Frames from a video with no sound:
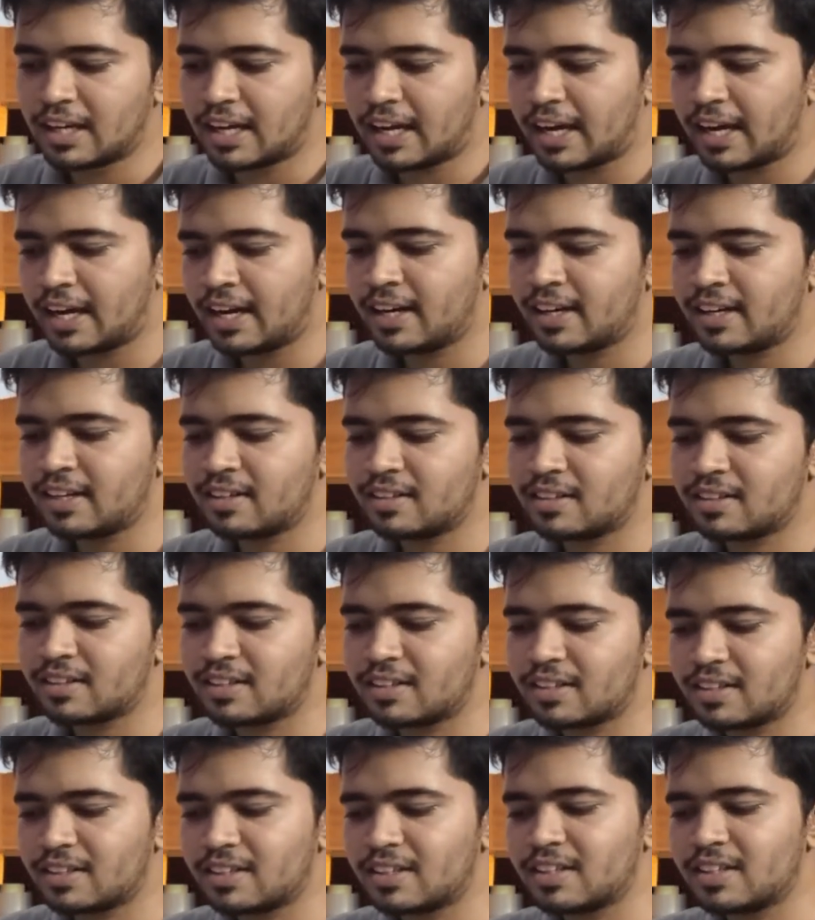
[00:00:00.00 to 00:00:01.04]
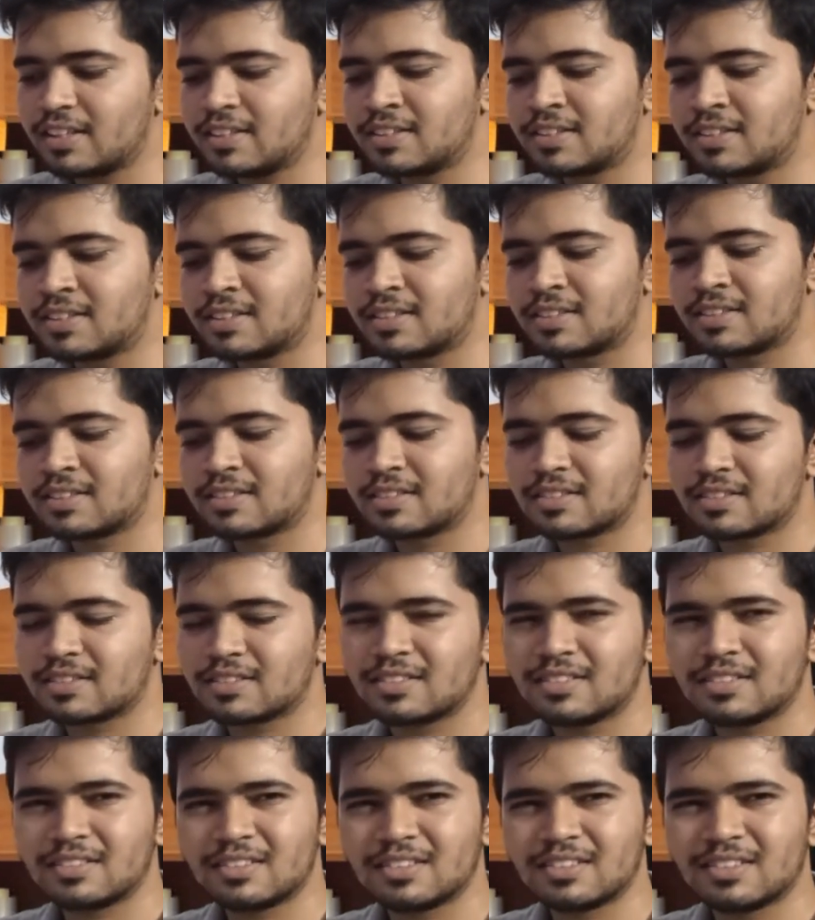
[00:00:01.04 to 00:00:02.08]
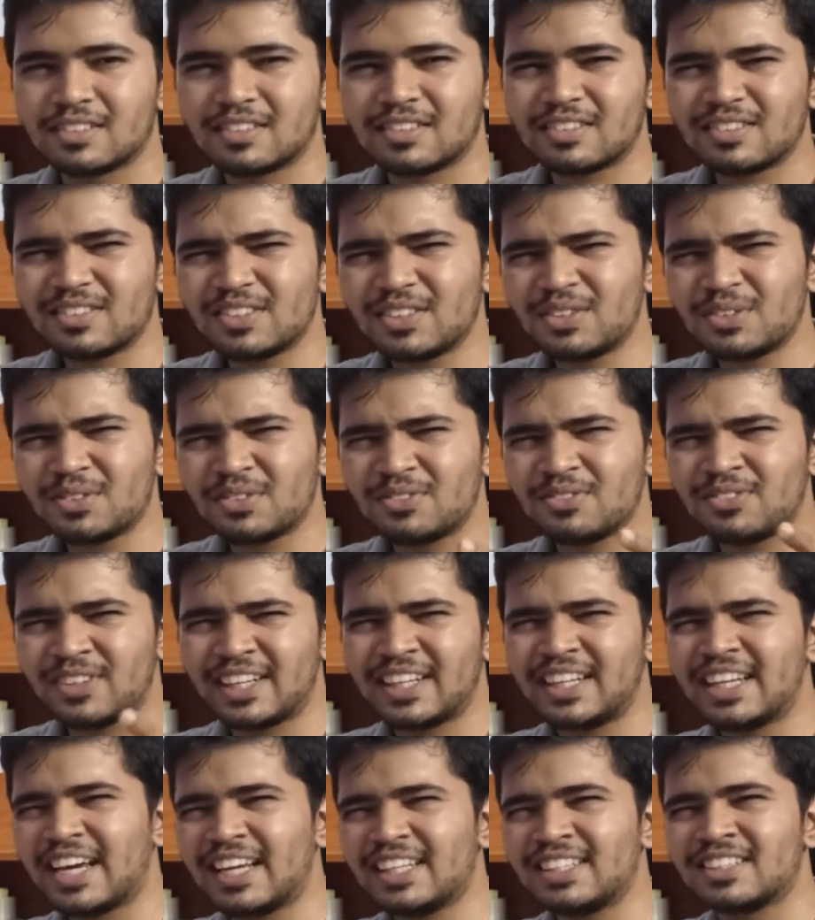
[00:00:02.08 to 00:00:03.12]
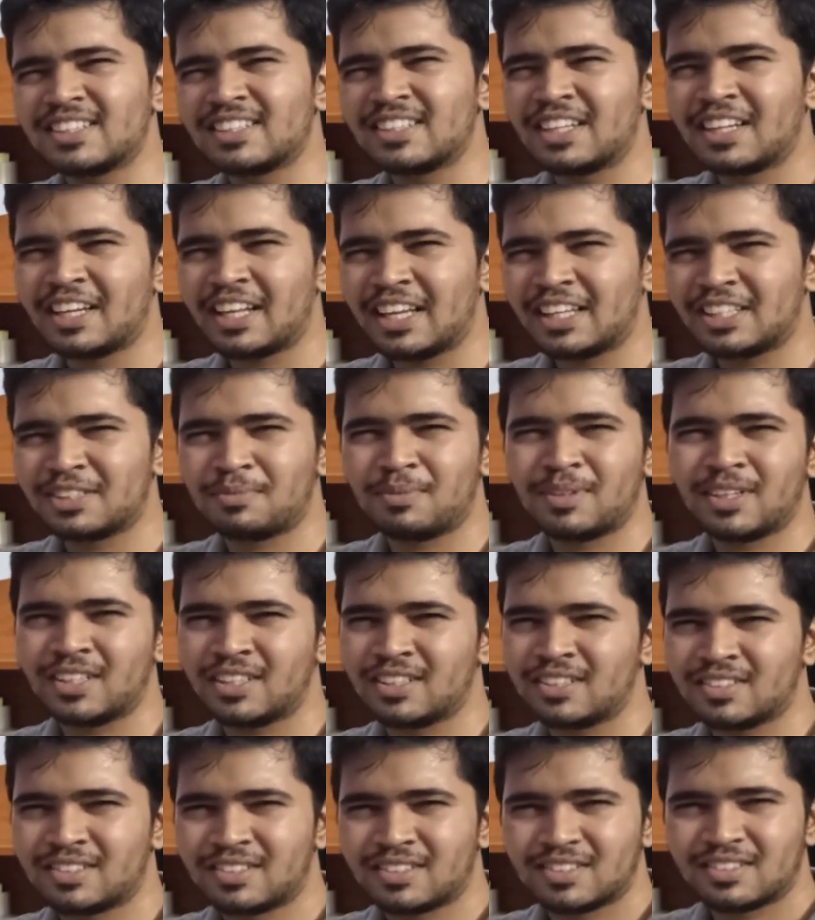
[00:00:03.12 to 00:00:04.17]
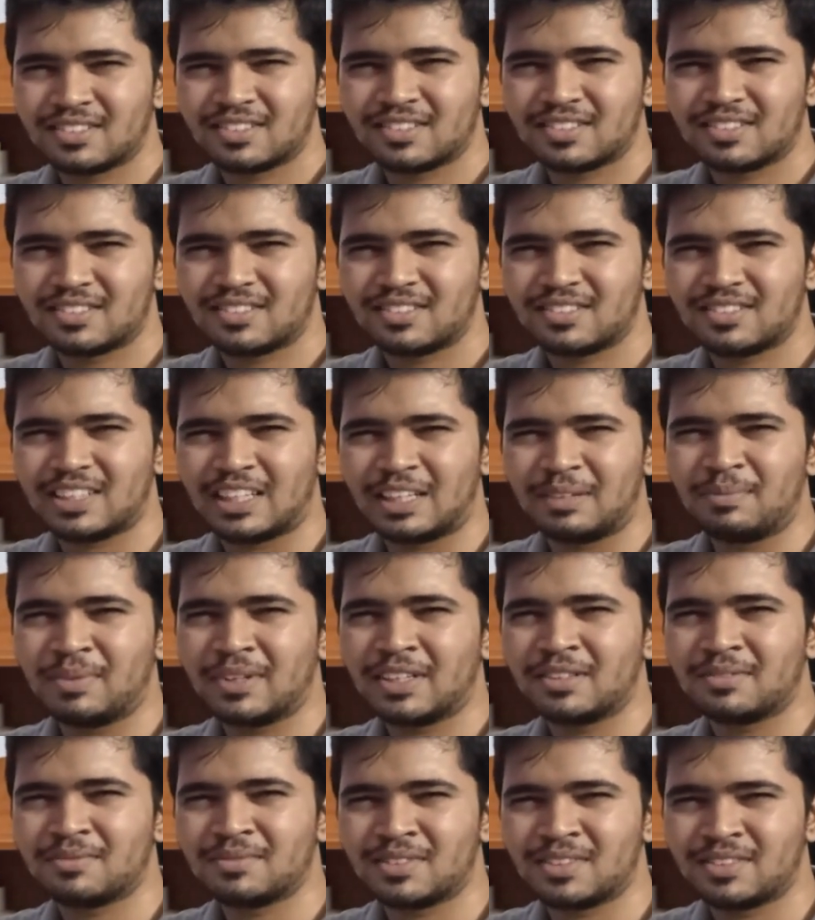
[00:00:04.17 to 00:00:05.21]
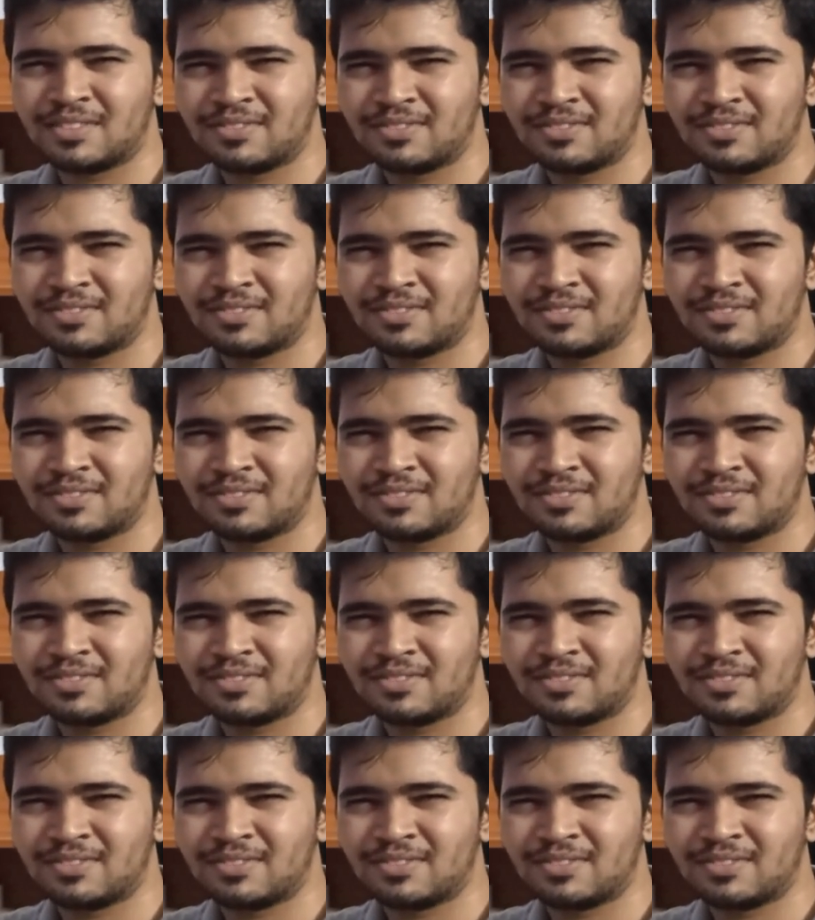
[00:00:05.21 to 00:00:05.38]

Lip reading: And it's, when digestion takes place, it becomes,